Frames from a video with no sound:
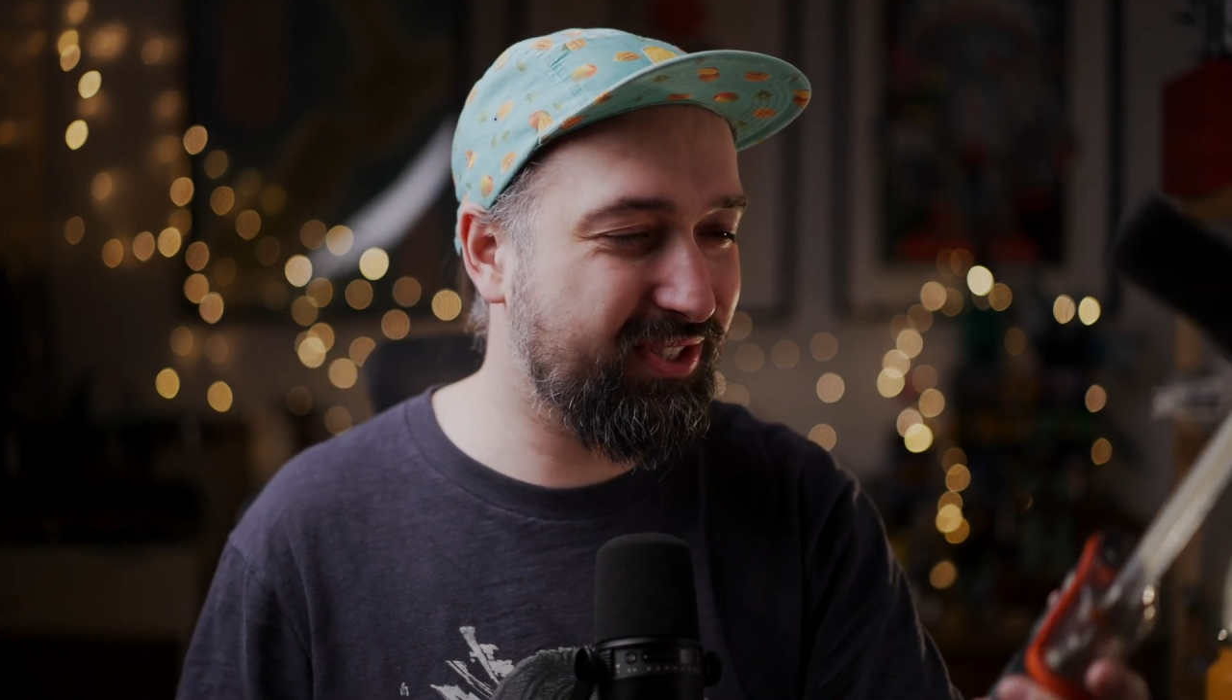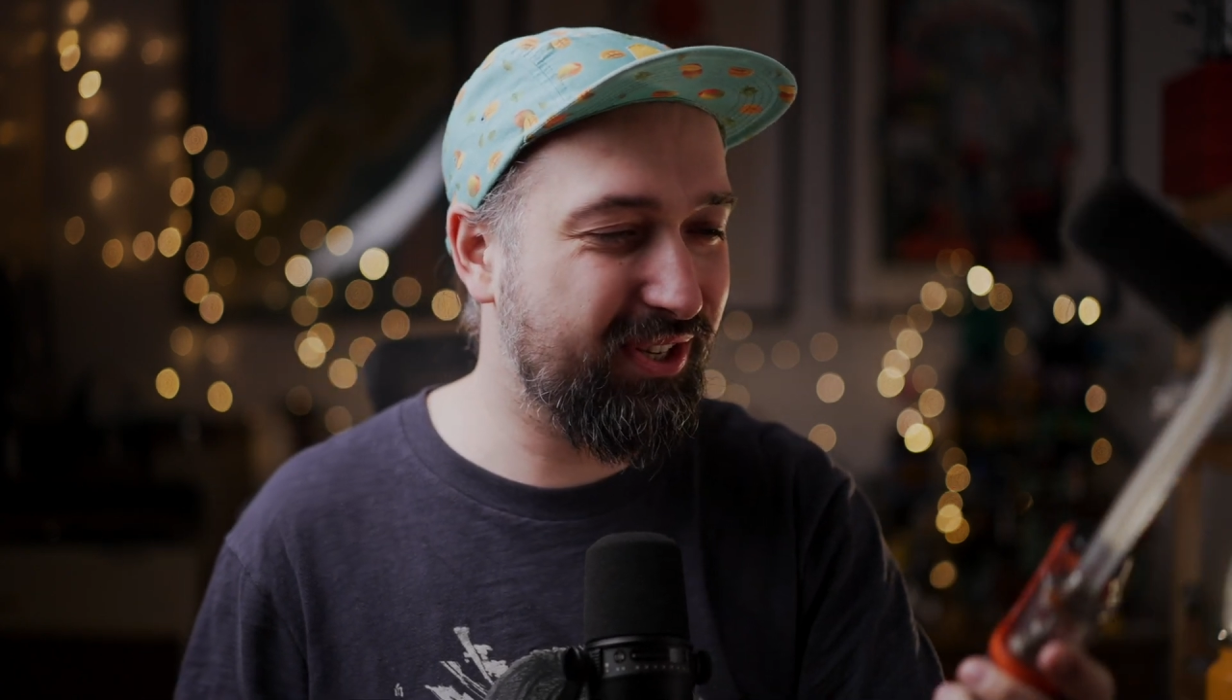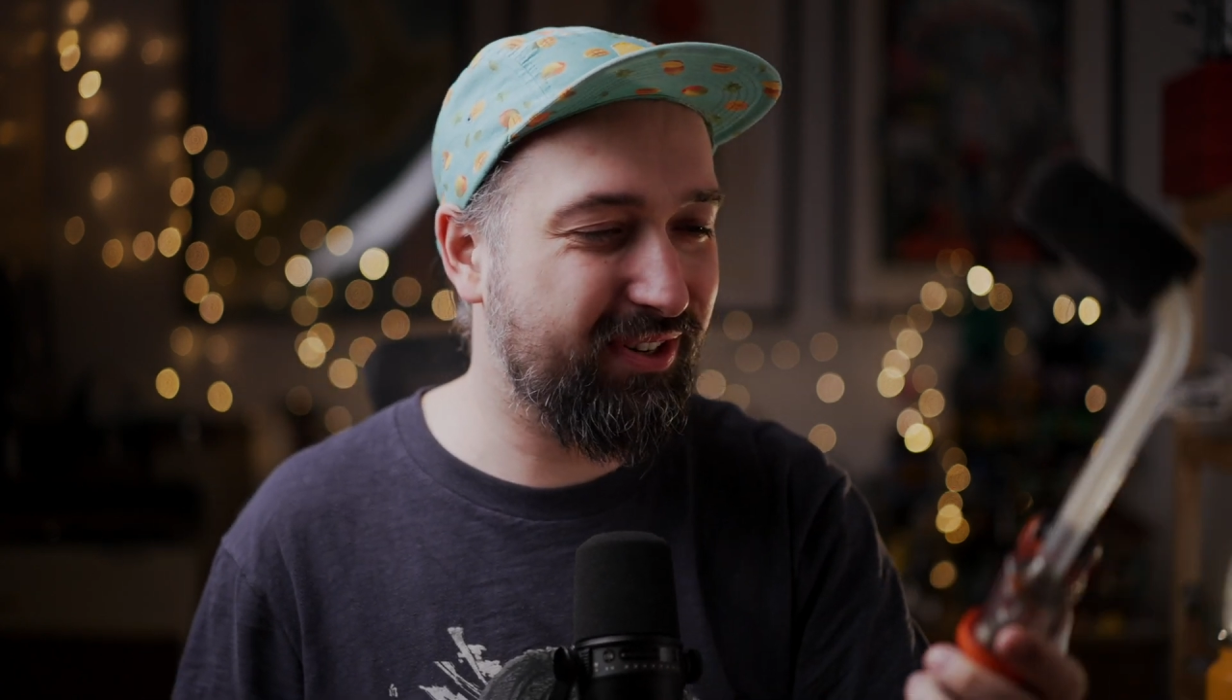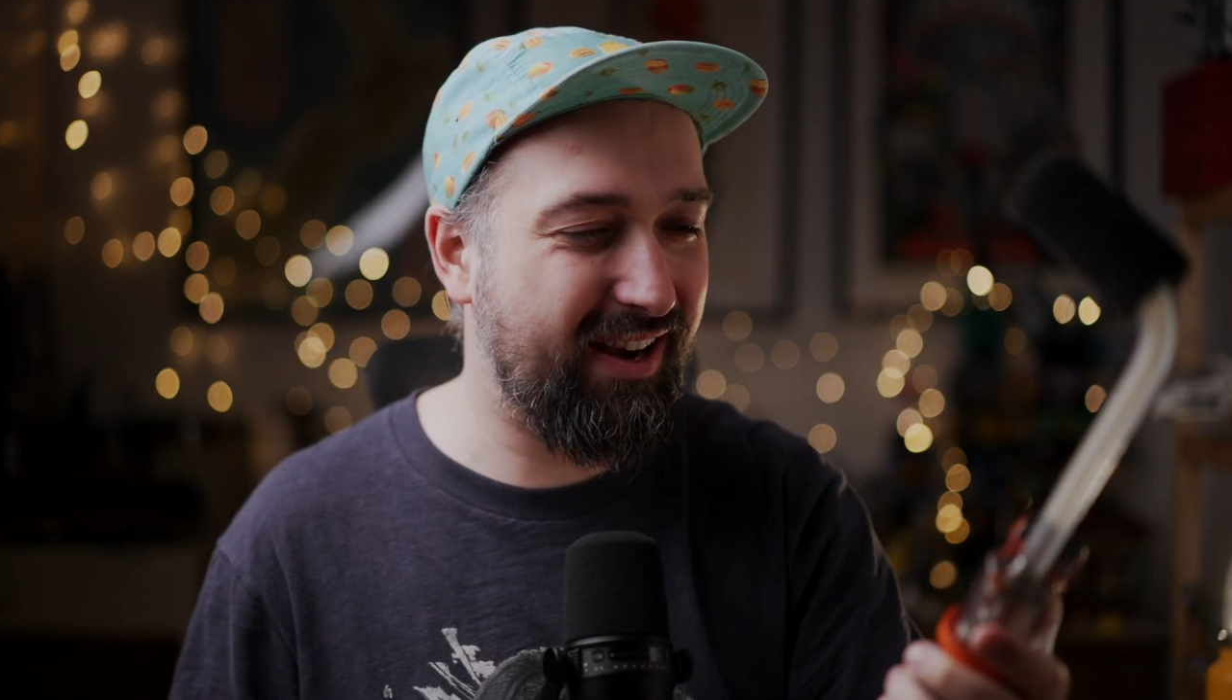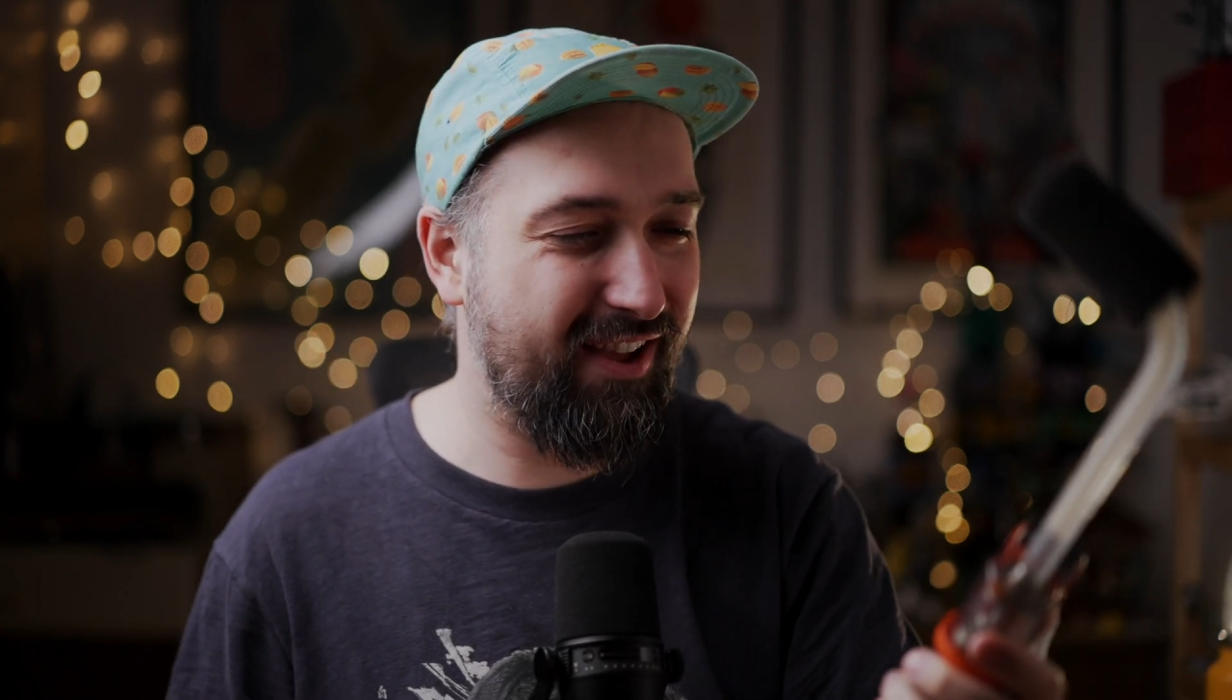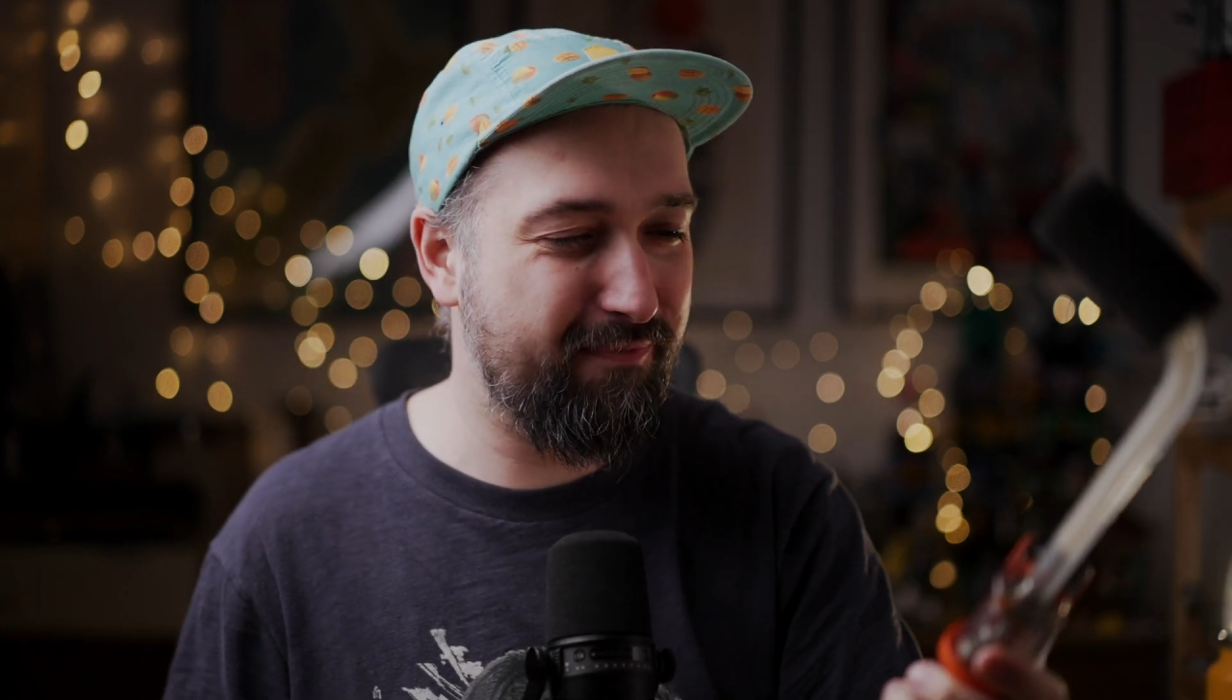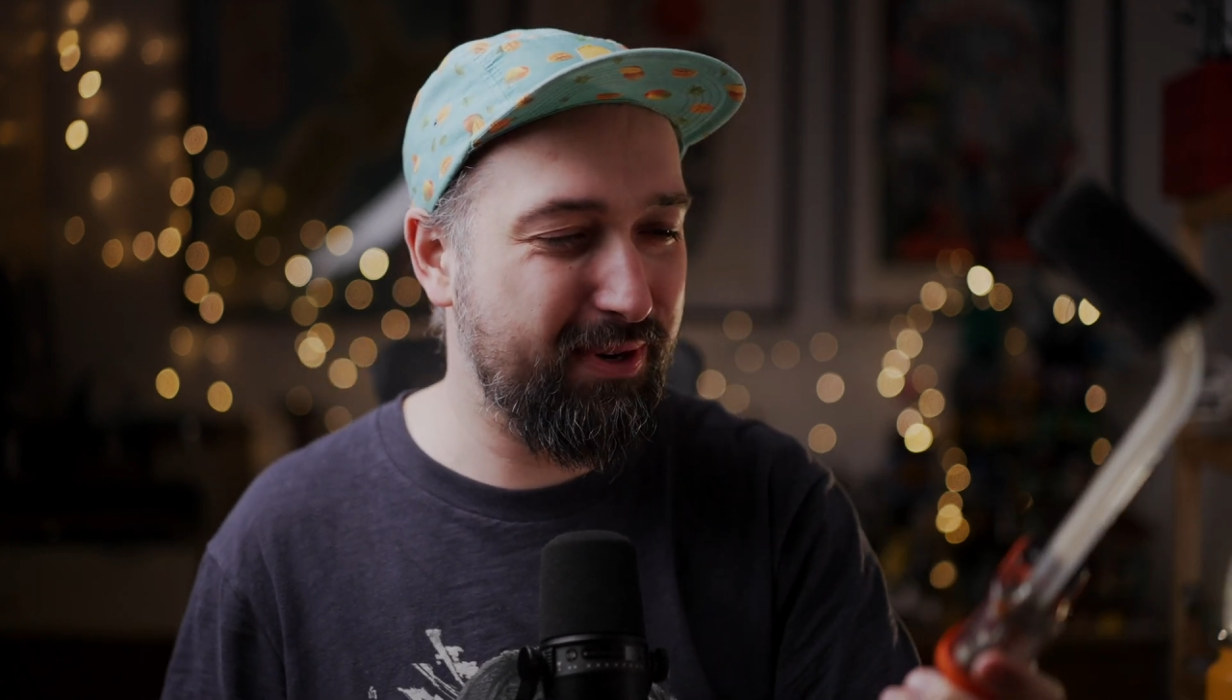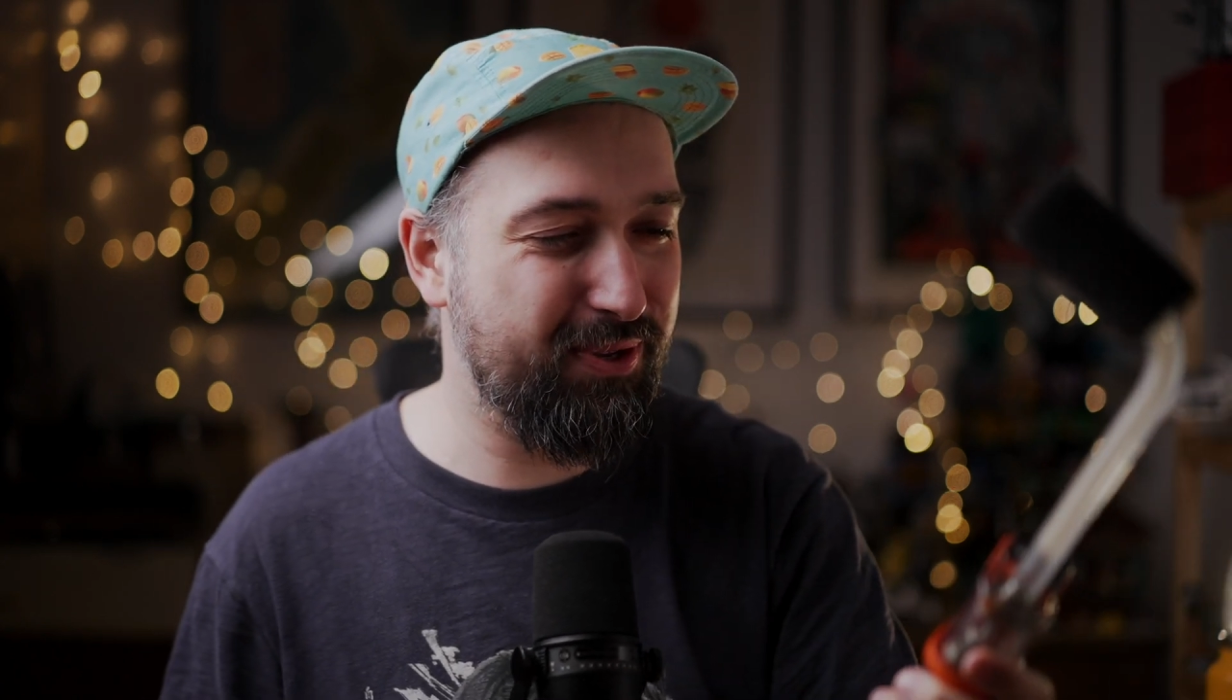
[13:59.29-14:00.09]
year and I've been